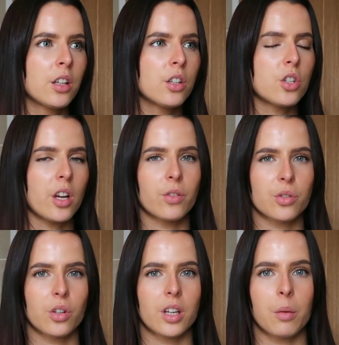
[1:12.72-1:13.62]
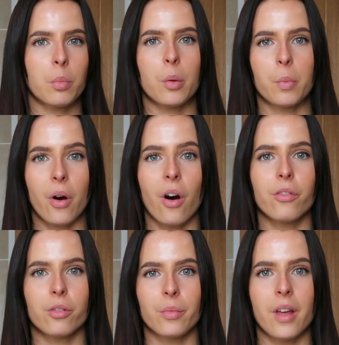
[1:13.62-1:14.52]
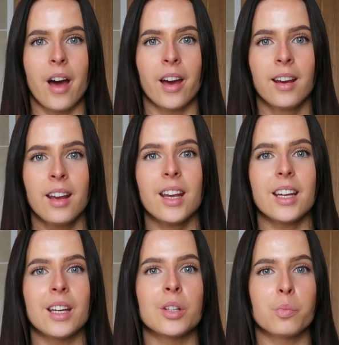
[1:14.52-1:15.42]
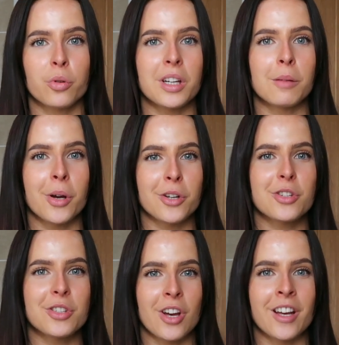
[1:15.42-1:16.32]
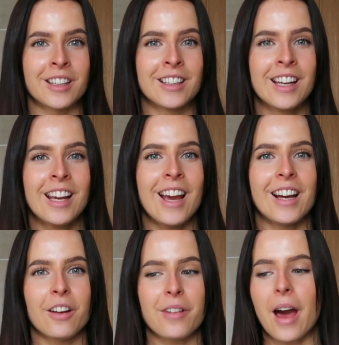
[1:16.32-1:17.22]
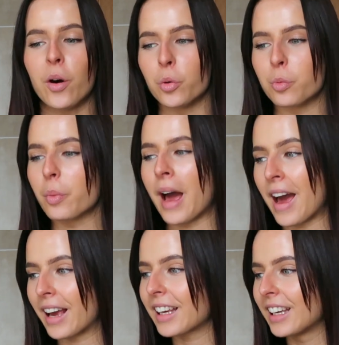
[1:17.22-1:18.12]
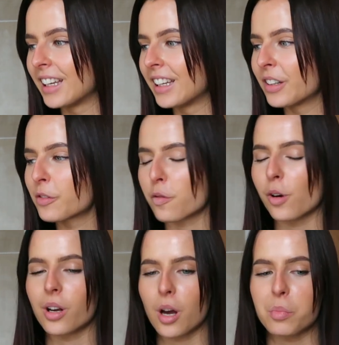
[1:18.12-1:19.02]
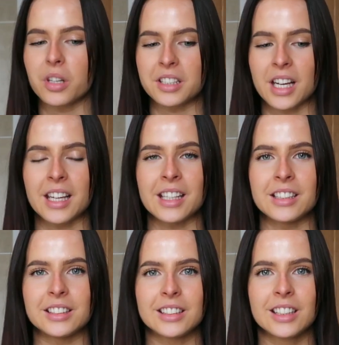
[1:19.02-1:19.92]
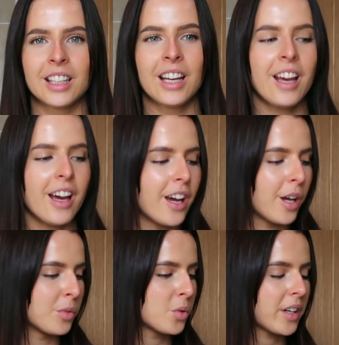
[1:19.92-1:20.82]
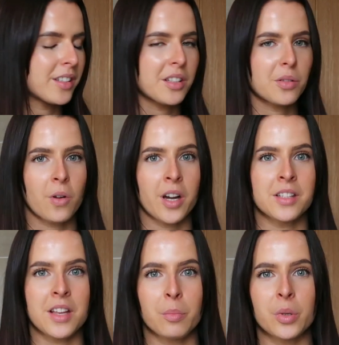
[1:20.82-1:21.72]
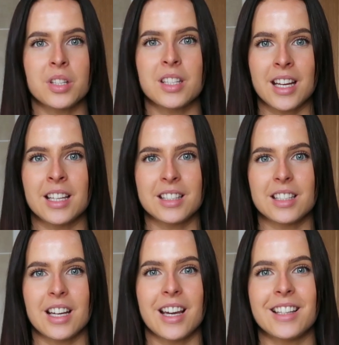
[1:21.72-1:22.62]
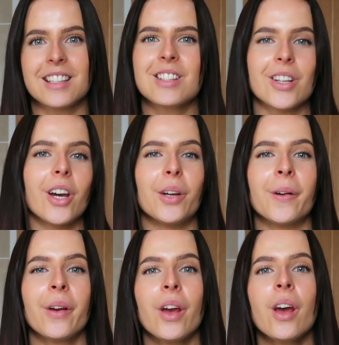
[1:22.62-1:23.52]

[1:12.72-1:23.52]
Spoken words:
shaper socket, but apart from that it is pretty much done. And I've held back for a couple of days to accessorise it, but today is the day. So